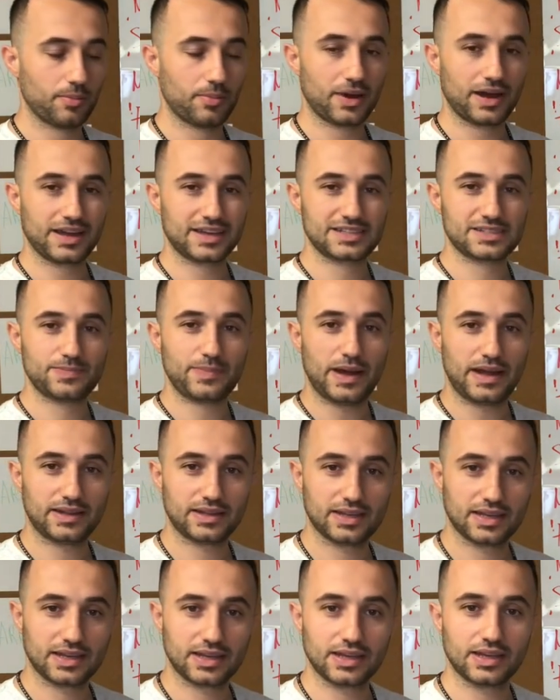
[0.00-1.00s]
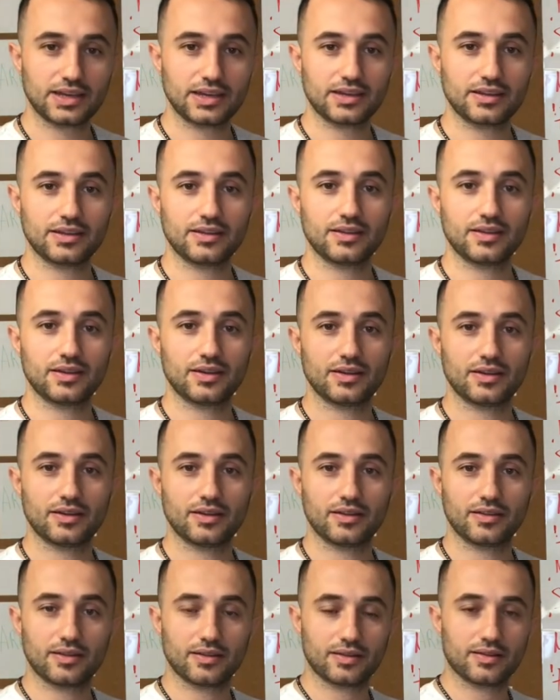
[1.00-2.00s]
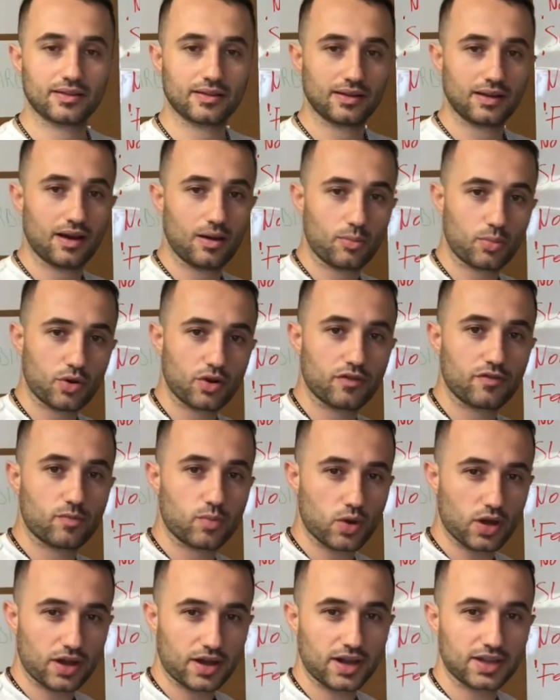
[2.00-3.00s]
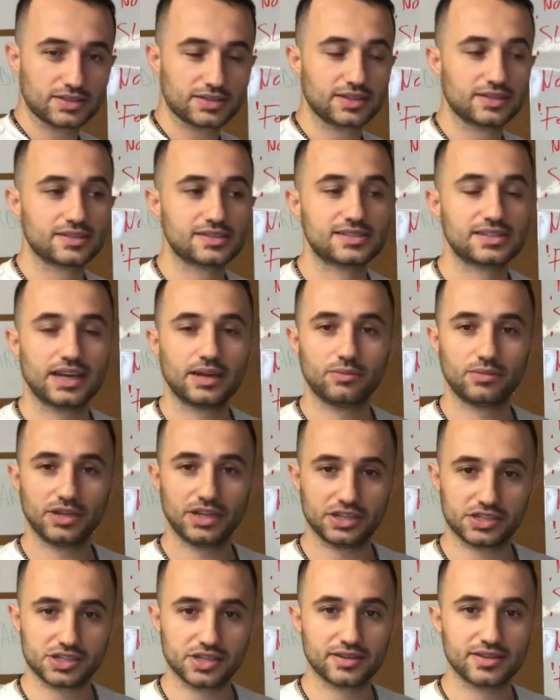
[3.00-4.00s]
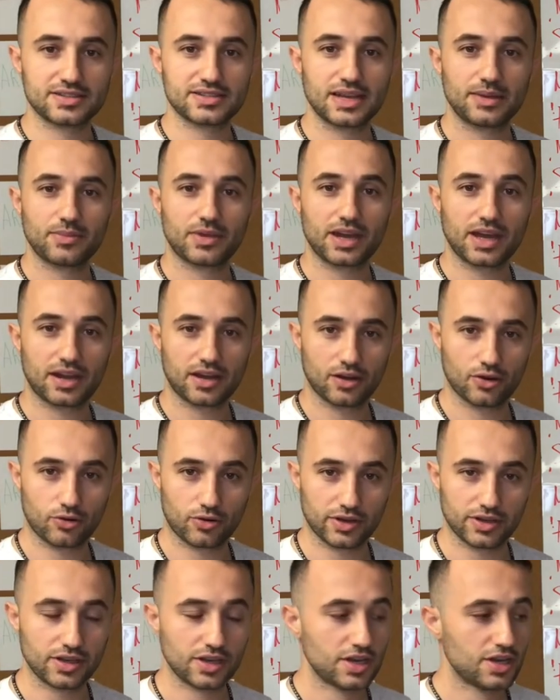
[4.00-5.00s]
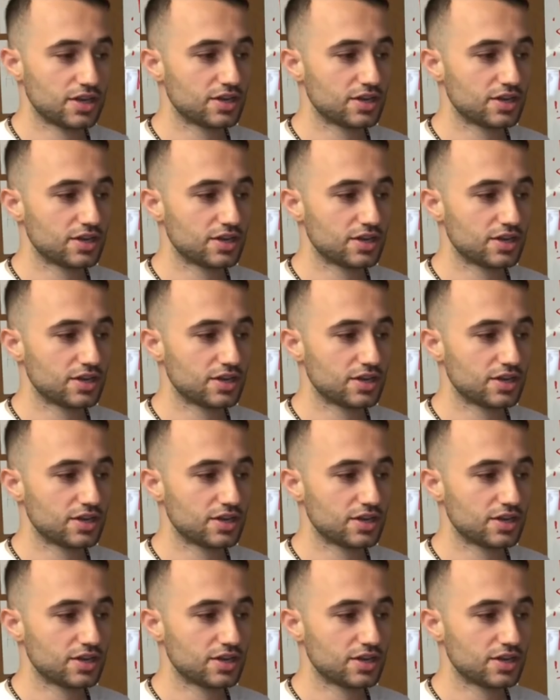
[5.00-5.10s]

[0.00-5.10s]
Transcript: expanding the number of products in the same niche, in the same category.